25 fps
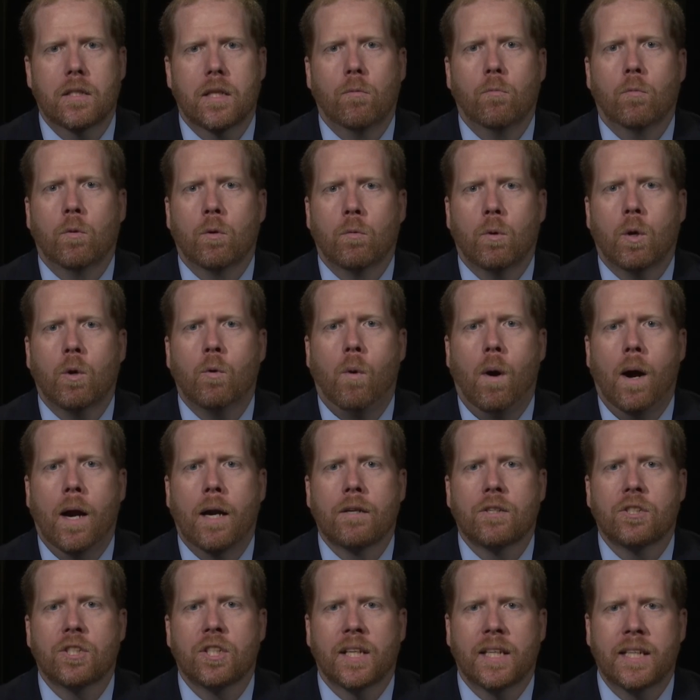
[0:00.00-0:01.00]
that would
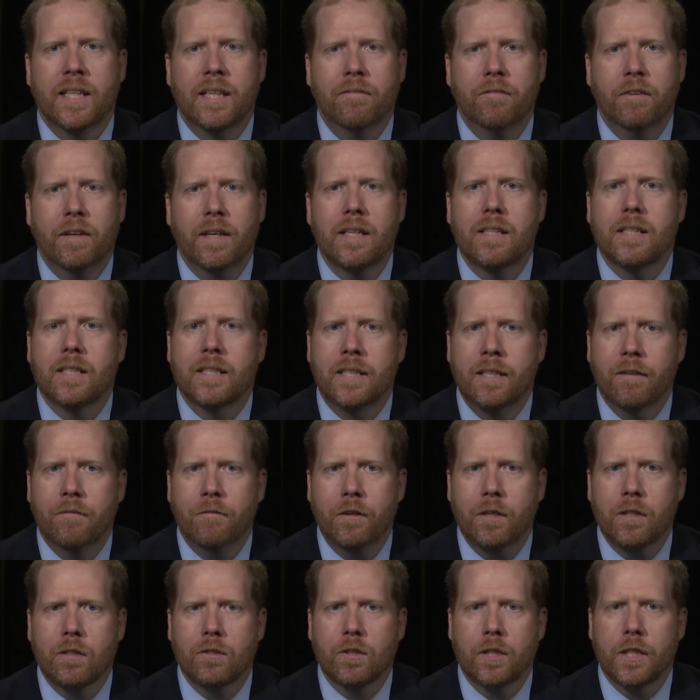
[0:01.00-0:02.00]
require significant
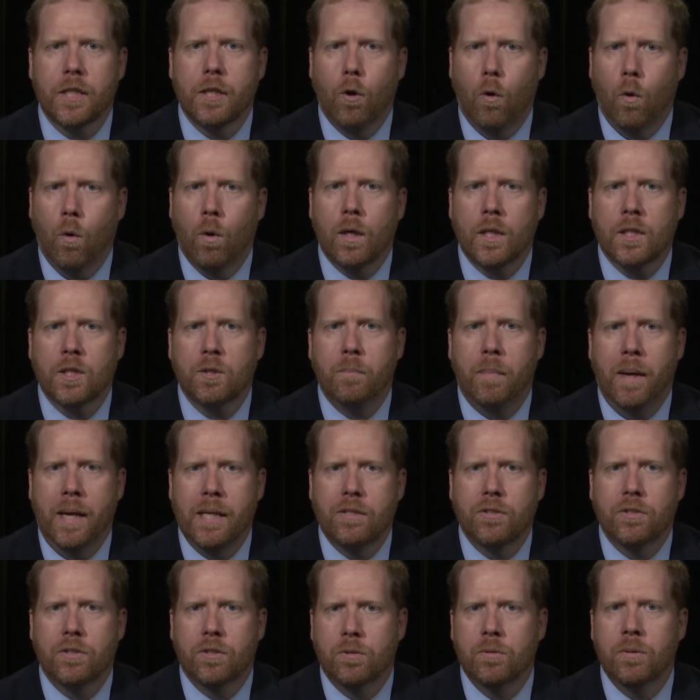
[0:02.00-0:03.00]
difficulty or
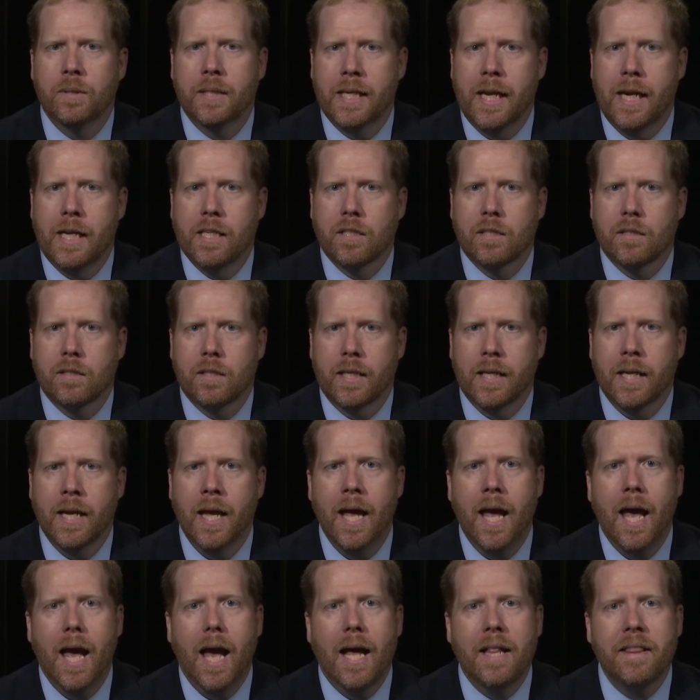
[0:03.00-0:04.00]
expense to the agency,
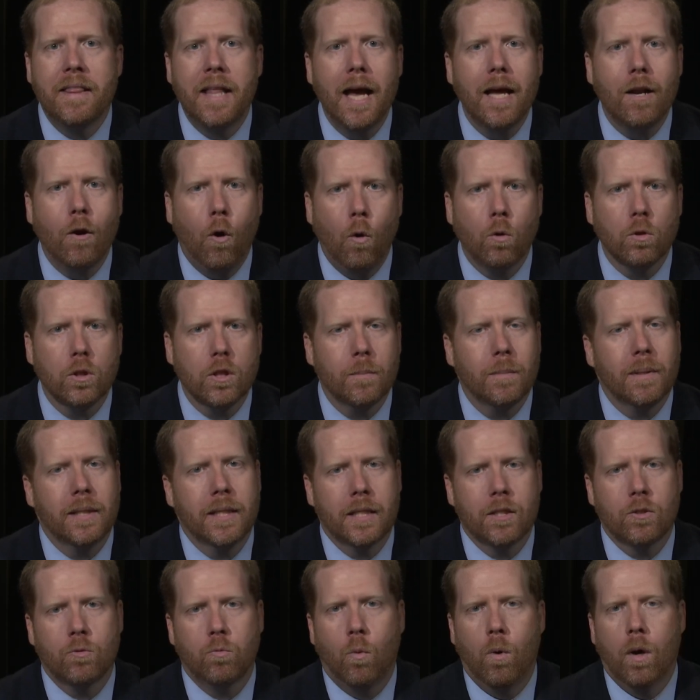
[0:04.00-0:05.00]
and that
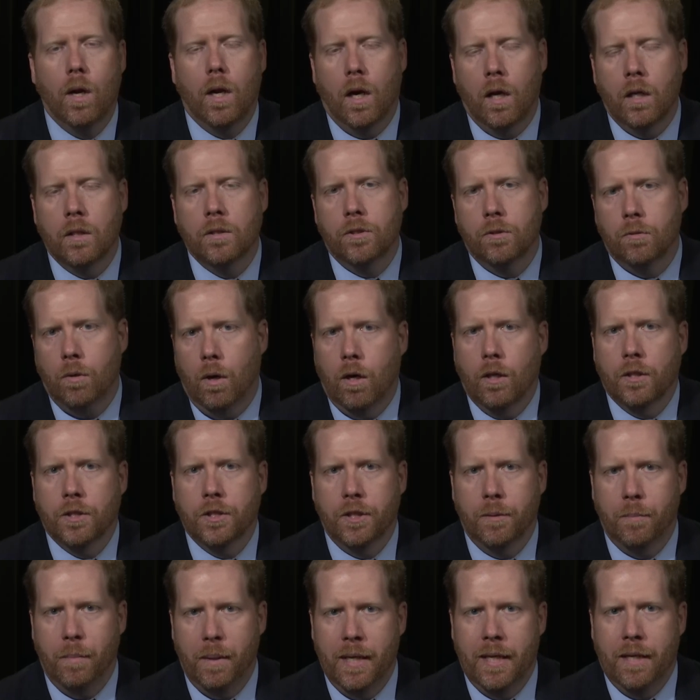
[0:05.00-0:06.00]
ultimately is what undue
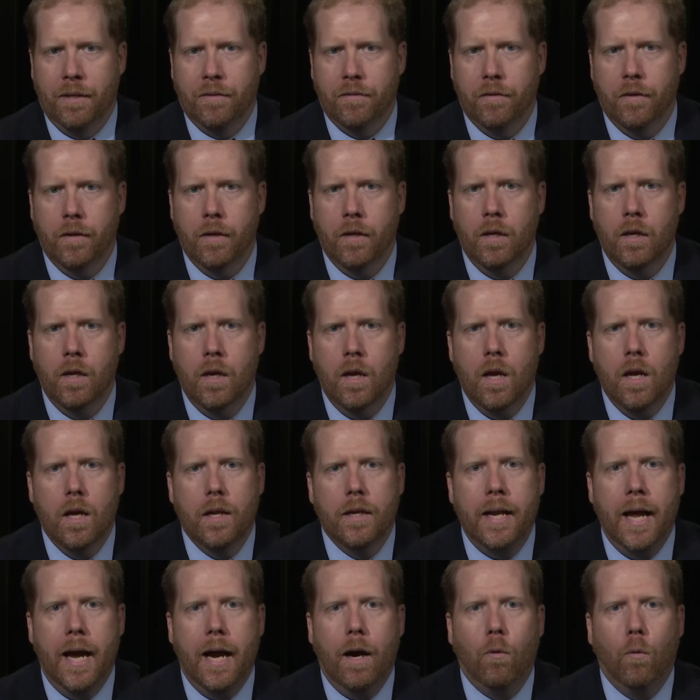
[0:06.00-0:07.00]
hardship is.
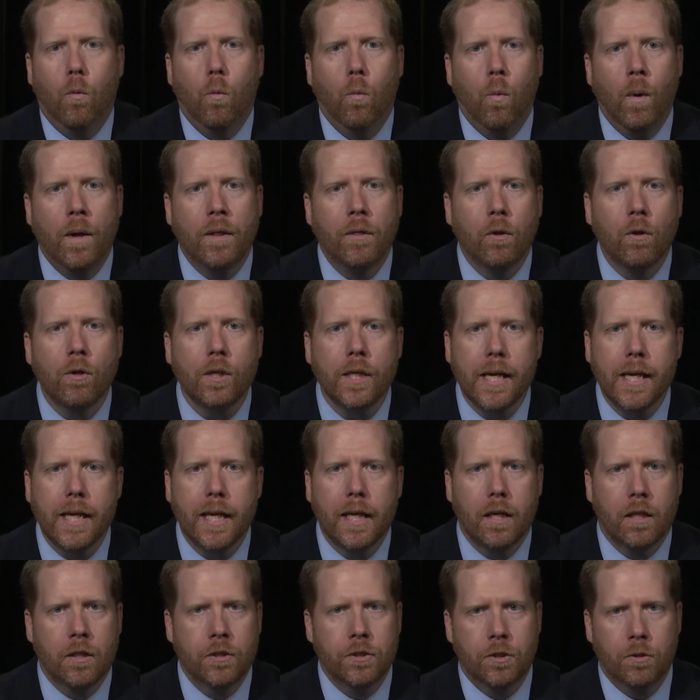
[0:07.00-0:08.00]
Now, when looking
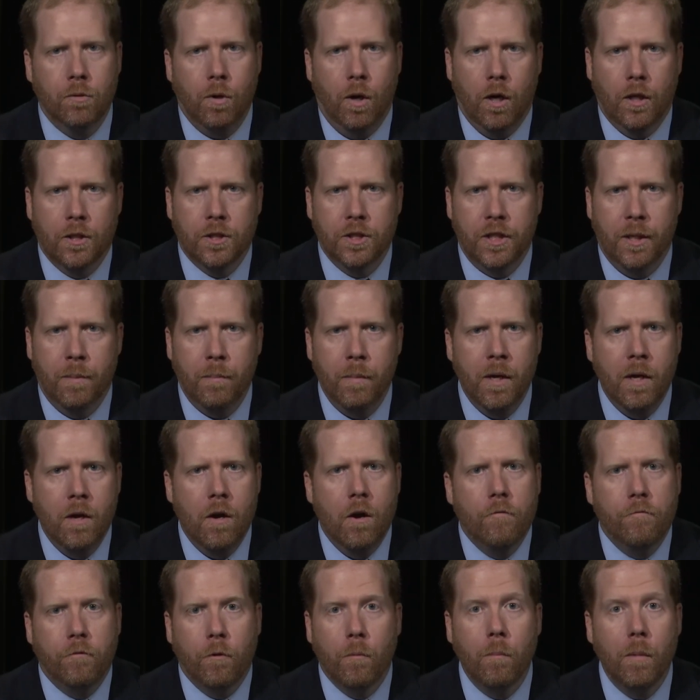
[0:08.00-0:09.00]
at undue hardship,
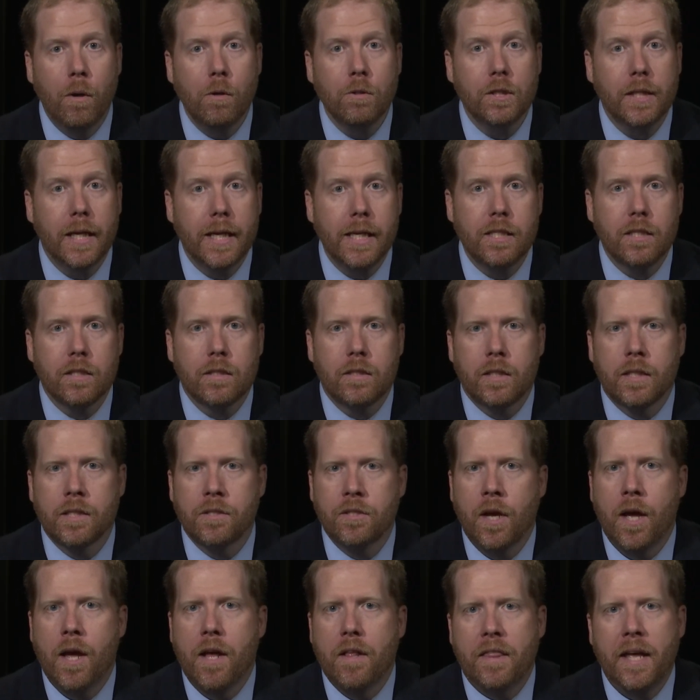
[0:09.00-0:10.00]
for most
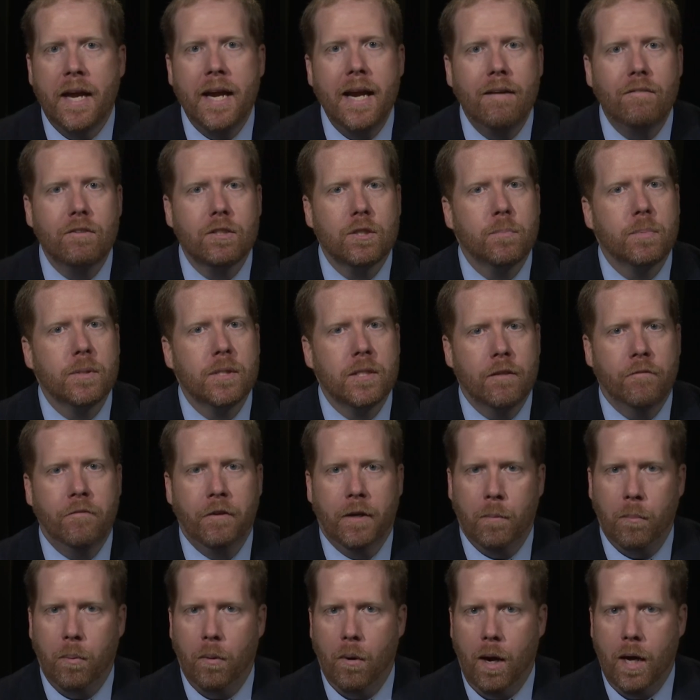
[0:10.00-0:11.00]
agencies, they have a
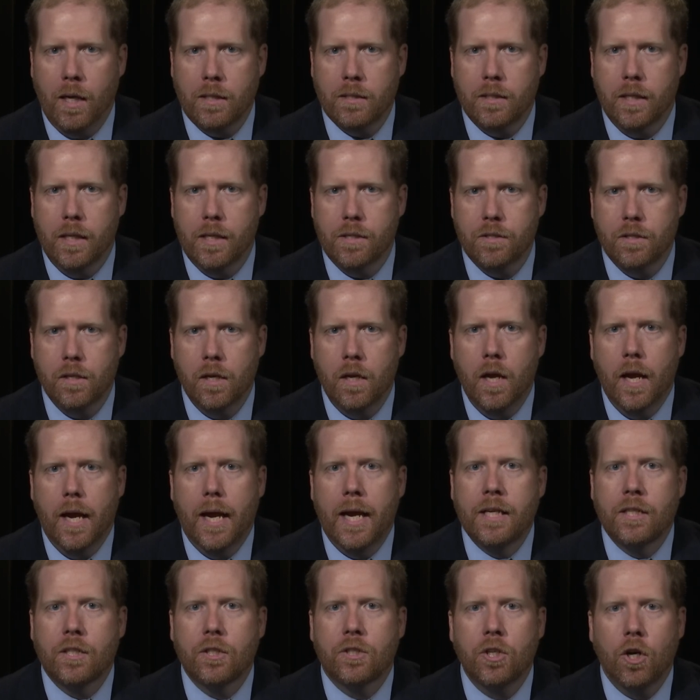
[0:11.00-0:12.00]
specific process
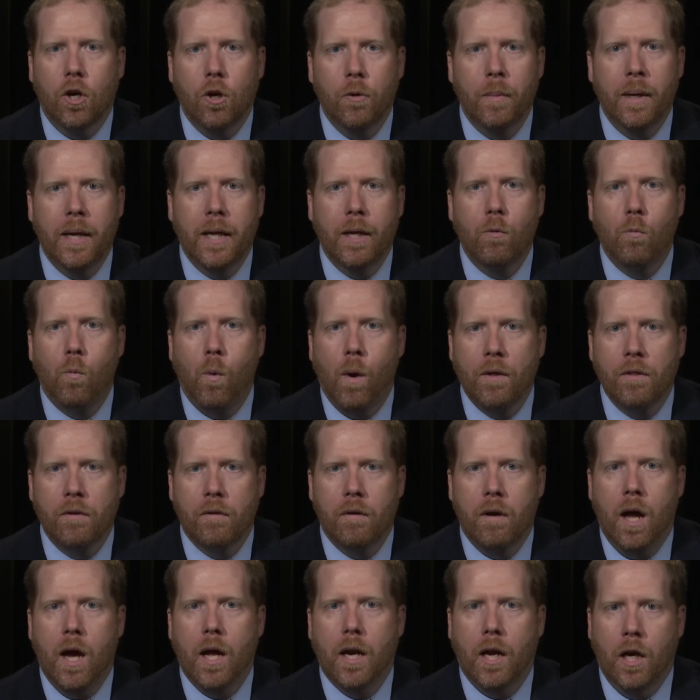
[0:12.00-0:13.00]
in determining whether
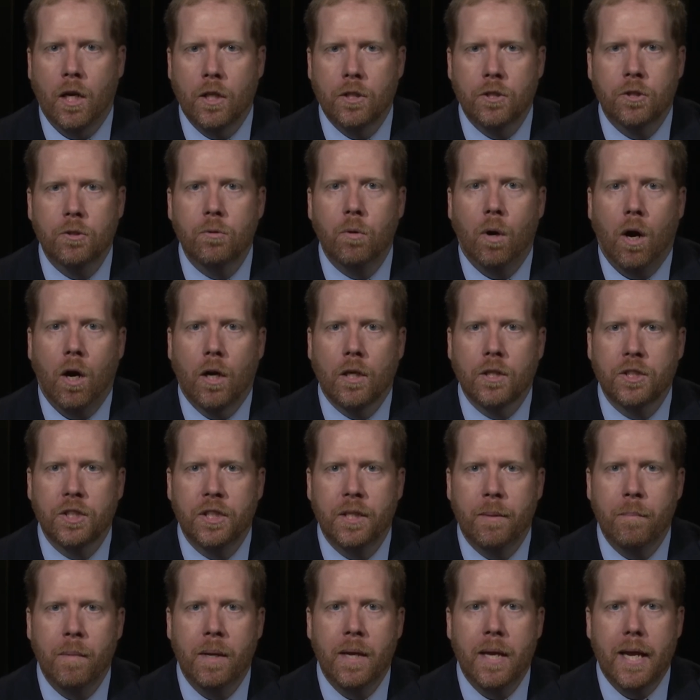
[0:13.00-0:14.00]
or not undue
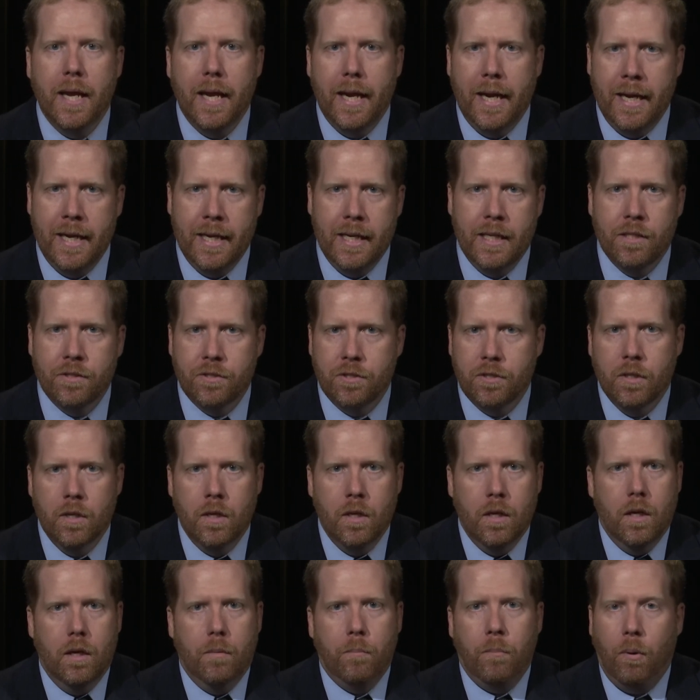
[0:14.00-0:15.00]
hardship is
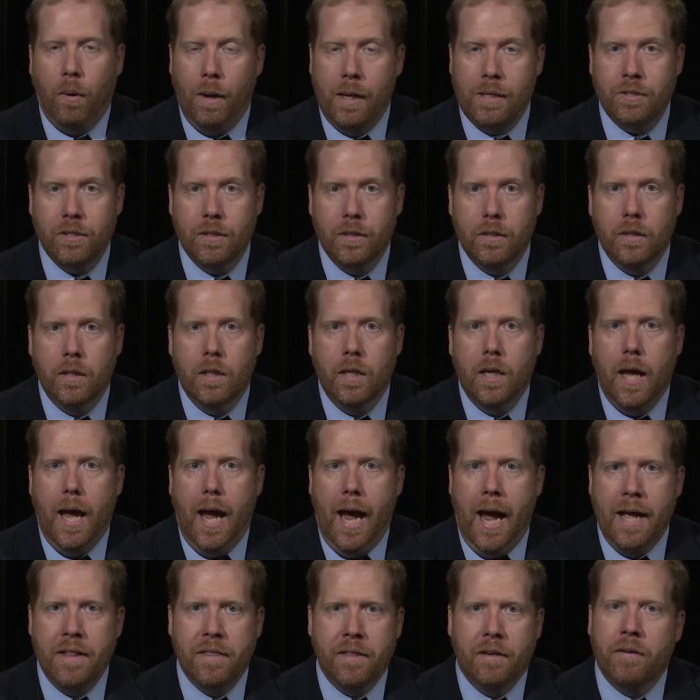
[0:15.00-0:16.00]
present
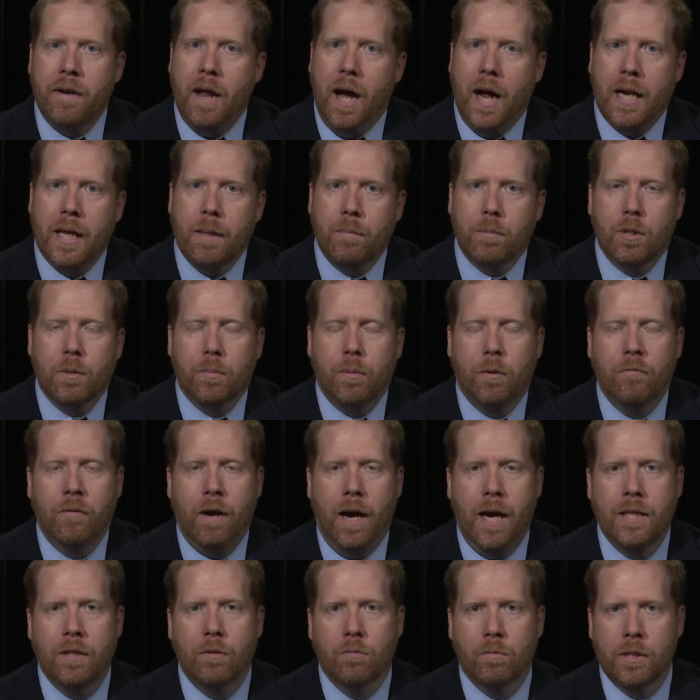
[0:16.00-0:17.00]
and they're not able to
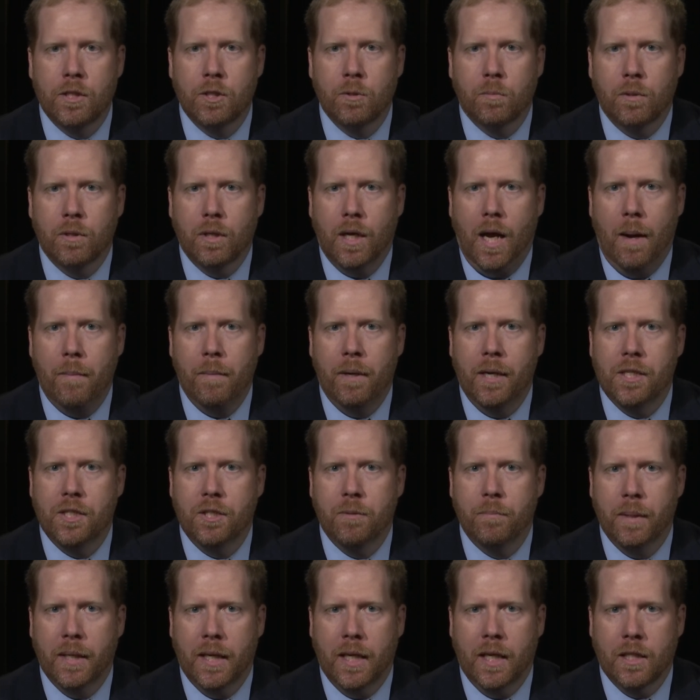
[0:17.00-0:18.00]
provide the reasonable
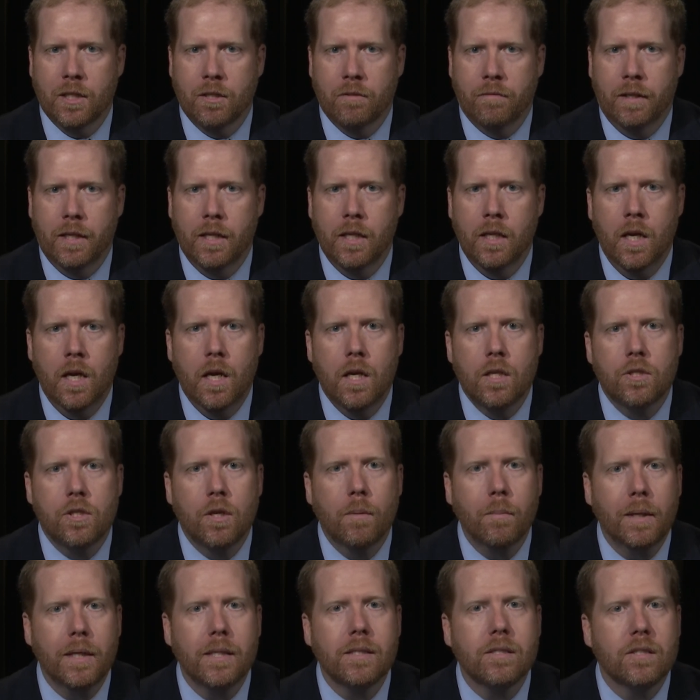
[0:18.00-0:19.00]
accommodation because of it.
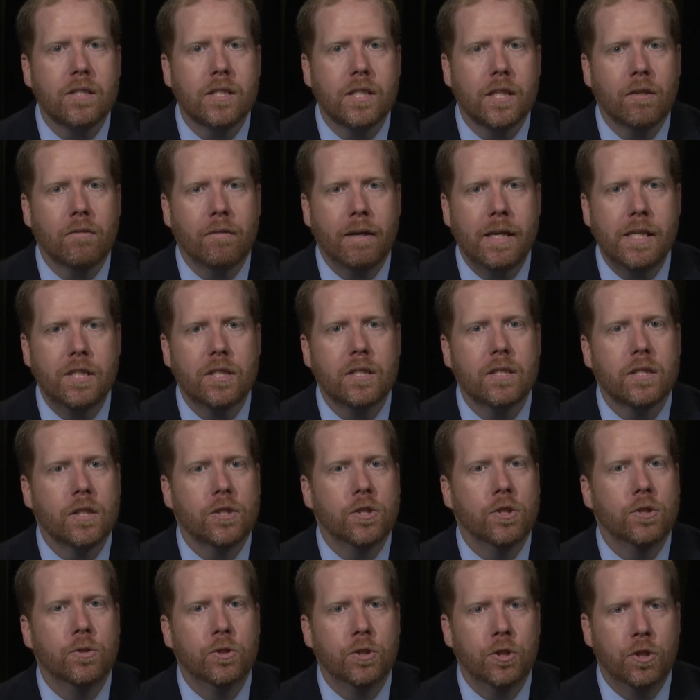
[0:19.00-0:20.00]
Some considerations
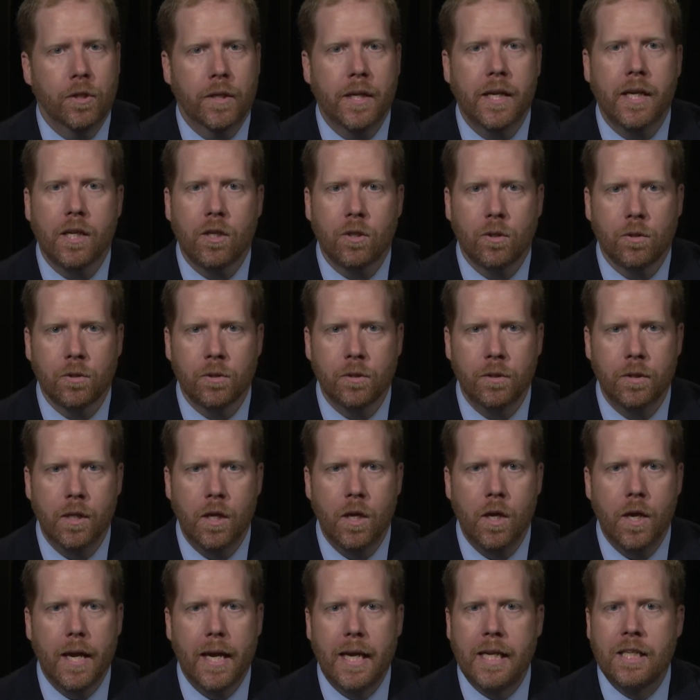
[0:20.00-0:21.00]
that you should include
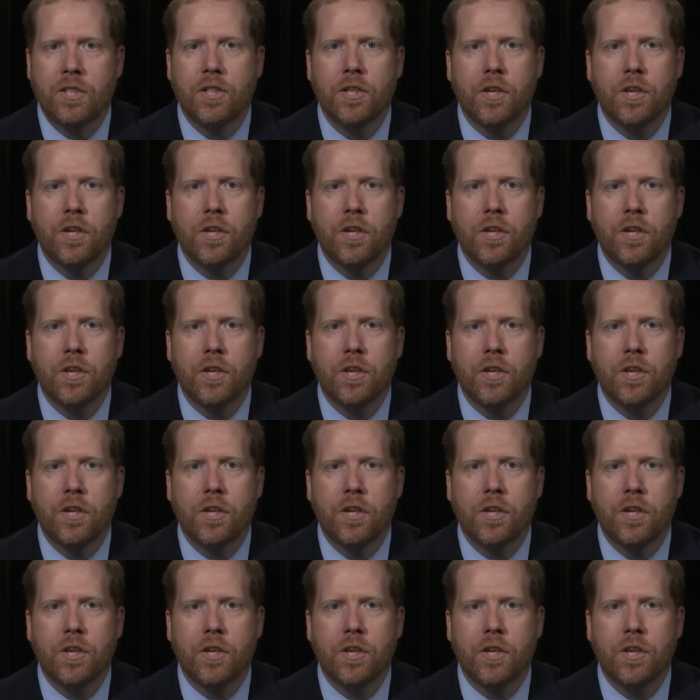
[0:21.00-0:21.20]
is